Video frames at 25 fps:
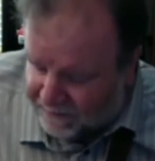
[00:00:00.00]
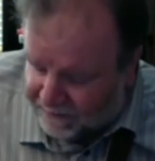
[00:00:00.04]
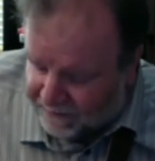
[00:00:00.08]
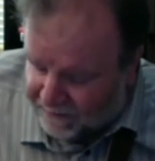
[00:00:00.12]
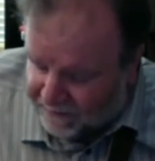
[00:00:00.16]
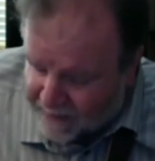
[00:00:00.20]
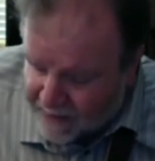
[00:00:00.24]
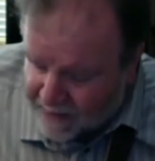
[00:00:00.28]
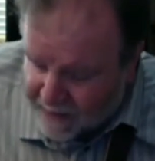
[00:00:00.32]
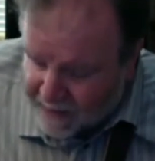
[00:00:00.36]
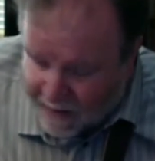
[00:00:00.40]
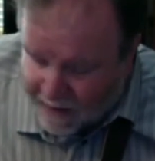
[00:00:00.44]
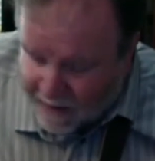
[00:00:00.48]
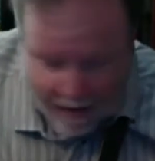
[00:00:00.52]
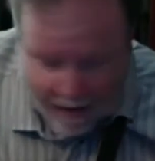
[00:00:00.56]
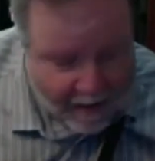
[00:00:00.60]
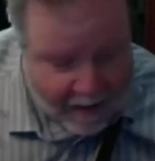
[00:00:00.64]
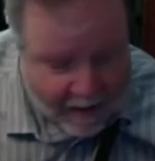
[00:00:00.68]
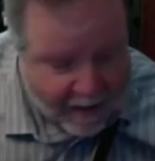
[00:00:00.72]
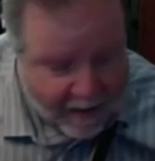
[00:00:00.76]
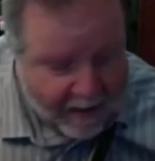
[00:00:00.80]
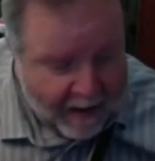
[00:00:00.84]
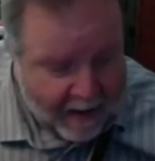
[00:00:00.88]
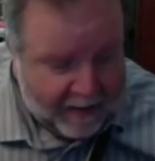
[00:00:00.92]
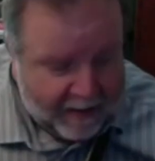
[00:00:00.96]

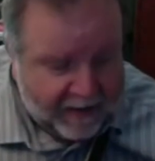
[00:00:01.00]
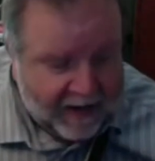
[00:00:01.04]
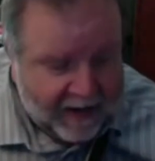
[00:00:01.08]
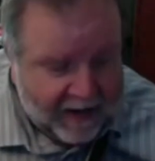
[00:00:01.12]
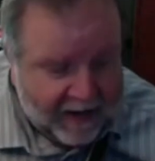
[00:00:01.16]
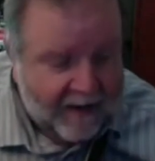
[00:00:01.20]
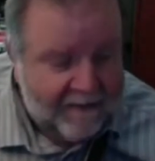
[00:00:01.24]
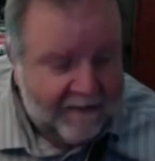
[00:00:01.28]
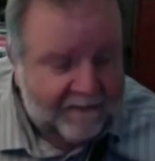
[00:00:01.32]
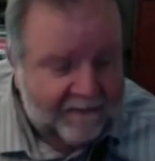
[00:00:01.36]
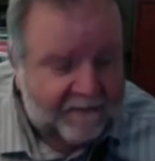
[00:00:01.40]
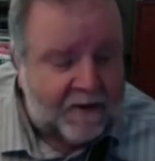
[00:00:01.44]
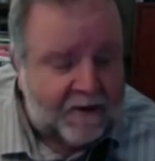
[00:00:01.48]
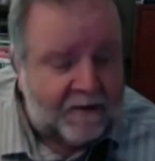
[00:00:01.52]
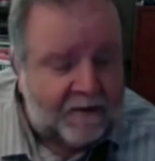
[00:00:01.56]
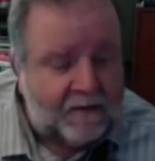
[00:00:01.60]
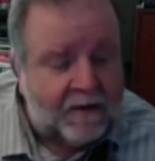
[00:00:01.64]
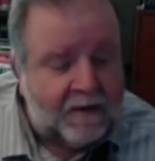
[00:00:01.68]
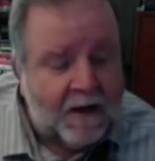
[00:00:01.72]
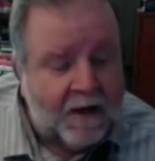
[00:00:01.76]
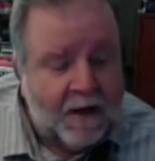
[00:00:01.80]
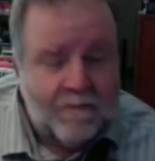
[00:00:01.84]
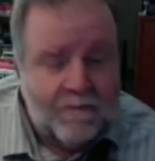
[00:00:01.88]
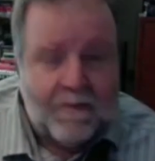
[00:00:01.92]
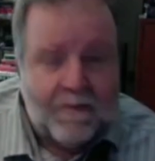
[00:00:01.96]
And I
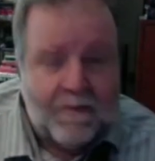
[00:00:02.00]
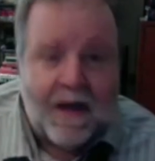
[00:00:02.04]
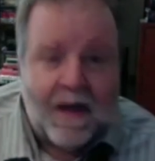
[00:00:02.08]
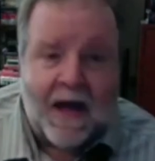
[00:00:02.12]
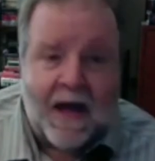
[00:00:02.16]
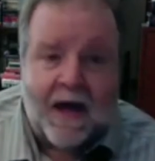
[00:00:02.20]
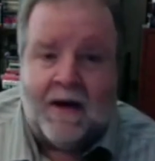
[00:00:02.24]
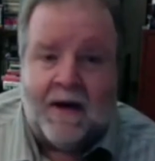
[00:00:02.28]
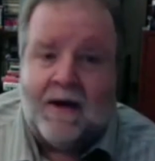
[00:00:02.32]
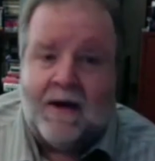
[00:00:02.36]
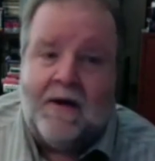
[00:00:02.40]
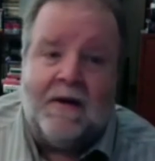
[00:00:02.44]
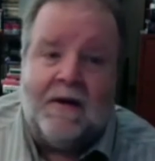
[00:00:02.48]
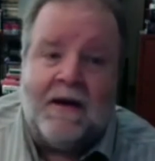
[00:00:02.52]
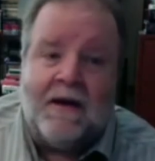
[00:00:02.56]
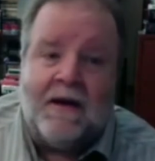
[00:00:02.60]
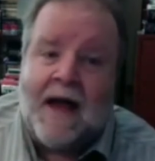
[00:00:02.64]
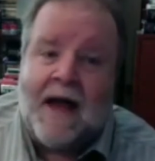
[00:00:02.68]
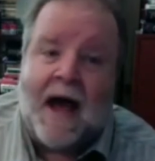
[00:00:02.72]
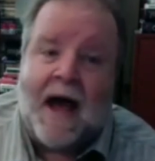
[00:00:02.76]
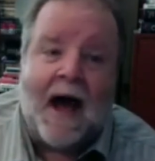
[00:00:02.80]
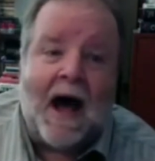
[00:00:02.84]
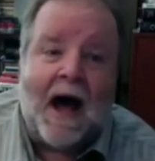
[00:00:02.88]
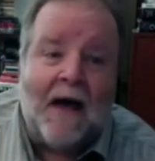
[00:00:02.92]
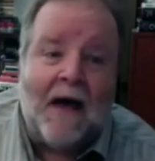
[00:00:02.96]
feel better
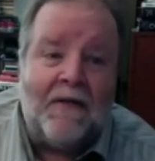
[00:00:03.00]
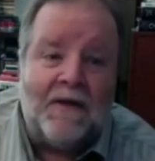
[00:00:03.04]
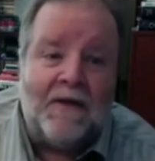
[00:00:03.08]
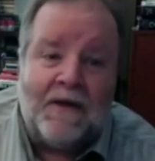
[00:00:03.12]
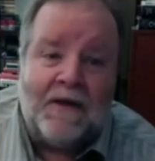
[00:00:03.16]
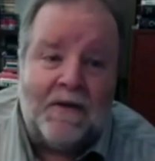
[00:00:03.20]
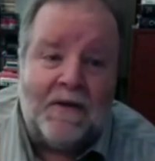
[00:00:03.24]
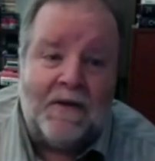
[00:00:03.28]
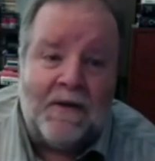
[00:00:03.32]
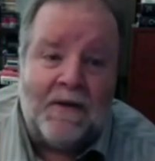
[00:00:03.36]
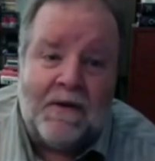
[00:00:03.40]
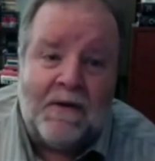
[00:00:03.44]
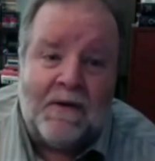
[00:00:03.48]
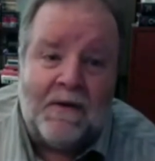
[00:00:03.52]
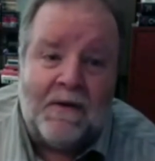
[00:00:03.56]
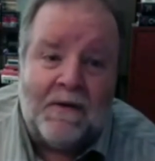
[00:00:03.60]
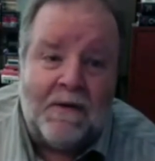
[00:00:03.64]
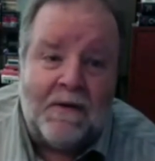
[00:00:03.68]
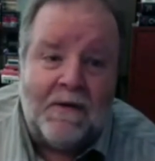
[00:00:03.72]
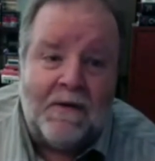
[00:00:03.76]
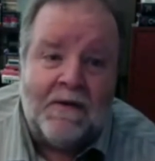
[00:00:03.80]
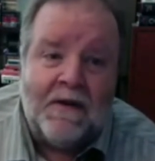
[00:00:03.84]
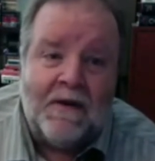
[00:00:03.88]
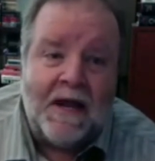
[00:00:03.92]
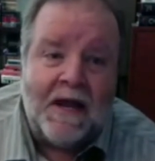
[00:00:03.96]
now that
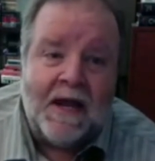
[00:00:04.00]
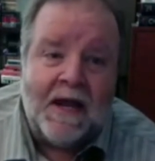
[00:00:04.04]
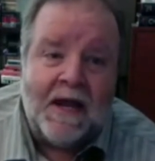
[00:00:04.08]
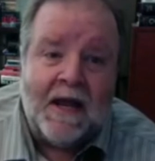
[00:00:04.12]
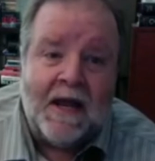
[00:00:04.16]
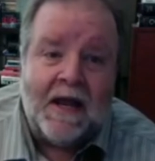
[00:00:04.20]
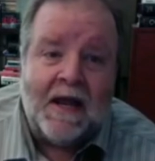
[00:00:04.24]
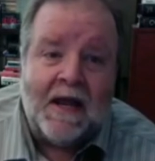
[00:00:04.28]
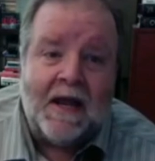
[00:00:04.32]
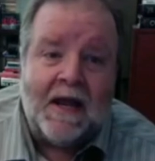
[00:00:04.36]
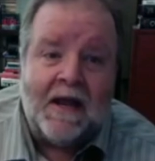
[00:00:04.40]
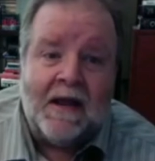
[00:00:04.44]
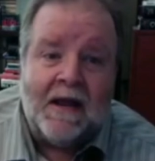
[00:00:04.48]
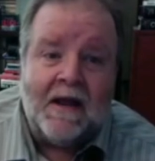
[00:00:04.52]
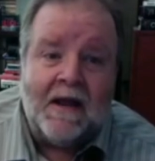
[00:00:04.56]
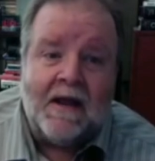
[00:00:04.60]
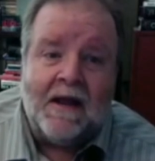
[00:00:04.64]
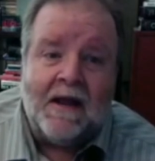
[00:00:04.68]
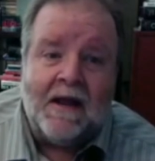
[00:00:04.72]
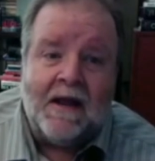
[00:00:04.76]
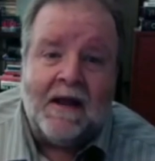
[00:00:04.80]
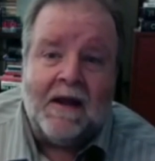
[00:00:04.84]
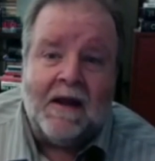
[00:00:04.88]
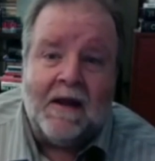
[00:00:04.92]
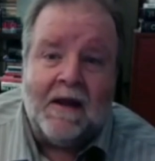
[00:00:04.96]
you're near,